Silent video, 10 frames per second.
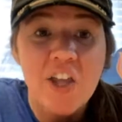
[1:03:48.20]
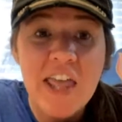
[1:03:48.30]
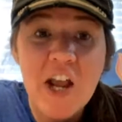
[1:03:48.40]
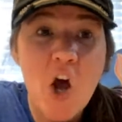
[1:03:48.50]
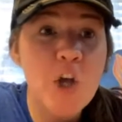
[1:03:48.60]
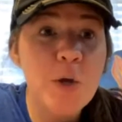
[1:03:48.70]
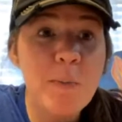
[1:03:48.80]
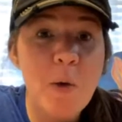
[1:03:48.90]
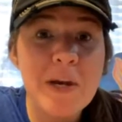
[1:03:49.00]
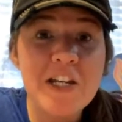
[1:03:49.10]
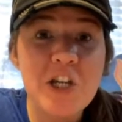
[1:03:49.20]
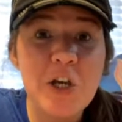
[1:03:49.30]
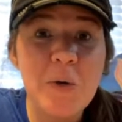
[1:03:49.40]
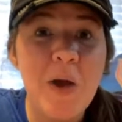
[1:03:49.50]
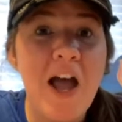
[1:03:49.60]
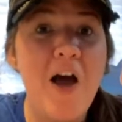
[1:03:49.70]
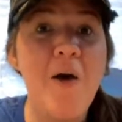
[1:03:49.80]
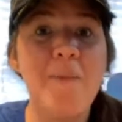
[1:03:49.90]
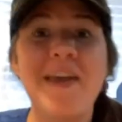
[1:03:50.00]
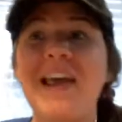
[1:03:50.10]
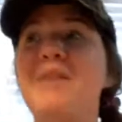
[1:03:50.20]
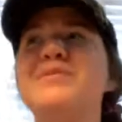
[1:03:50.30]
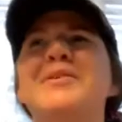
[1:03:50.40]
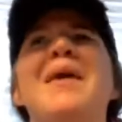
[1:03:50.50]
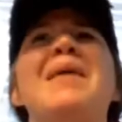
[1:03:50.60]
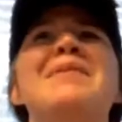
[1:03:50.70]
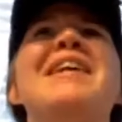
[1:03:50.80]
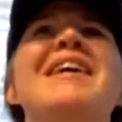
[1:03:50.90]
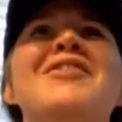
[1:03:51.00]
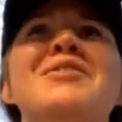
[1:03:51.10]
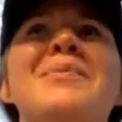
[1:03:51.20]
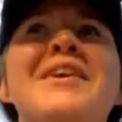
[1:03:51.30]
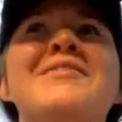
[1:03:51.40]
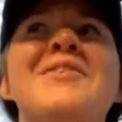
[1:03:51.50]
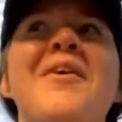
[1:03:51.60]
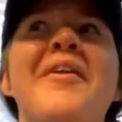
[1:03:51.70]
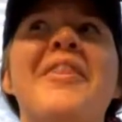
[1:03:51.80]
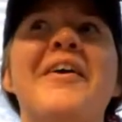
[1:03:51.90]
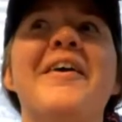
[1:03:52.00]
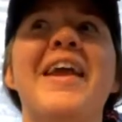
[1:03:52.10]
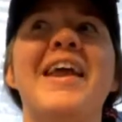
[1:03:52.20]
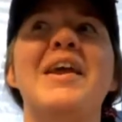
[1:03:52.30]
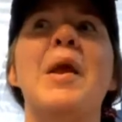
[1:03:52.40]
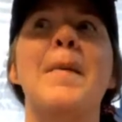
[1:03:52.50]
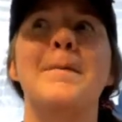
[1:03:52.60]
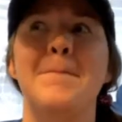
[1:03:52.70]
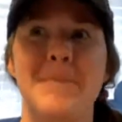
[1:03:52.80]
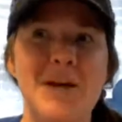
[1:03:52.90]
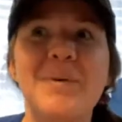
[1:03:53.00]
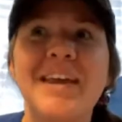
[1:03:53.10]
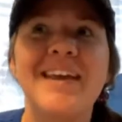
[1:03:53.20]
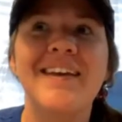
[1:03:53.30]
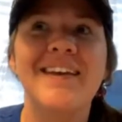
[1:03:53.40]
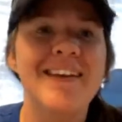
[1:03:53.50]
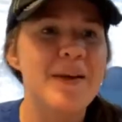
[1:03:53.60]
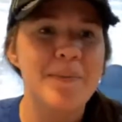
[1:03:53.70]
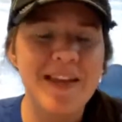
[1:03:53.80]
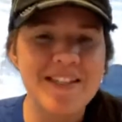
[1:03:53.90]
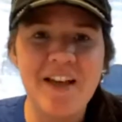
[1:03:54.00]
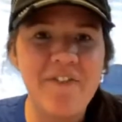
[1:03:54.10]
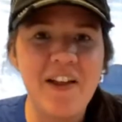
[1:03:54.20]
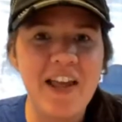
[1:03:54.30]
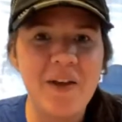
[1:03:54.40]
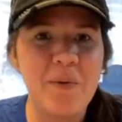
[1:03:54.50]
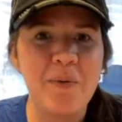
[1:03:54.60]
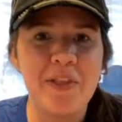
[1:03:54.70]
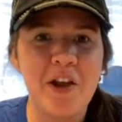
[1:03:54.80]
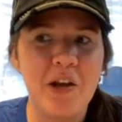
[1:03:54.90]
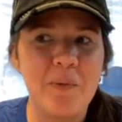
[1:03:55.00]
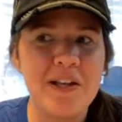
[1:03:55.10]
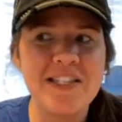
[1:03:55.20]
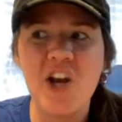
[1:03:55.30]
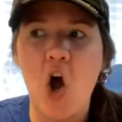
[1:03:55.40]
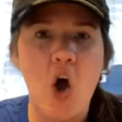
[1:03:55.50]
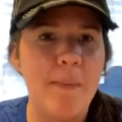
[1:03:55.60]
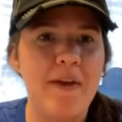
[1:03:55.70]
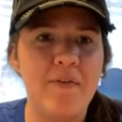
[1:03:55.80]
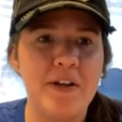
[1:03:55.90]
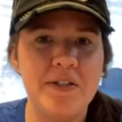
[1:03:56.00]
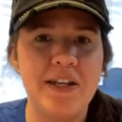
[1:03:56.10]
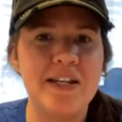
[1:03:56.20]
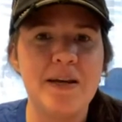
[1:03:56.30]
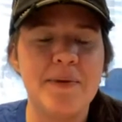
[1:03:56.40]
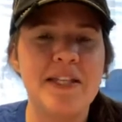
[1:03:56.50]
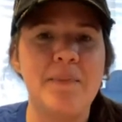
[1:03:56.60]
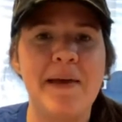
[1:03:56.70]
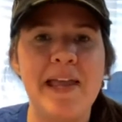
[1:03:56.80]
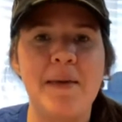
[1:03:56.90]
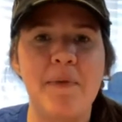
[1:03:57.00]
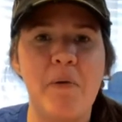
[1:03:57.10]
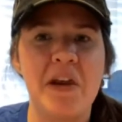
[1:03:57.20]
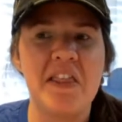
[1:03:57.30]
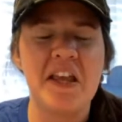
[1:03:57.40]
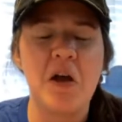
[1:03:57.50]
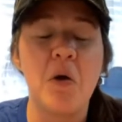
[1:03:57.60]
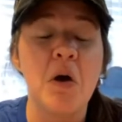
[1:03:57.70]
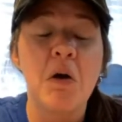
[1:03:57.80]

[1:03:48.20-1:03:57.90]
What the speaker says: They call you Moni too? Oh man, I'm so happy to hear someone else called their aunt Moni, because I felt like we were the only ones, and all my friends, anytime I say my Aunt Moni, they go,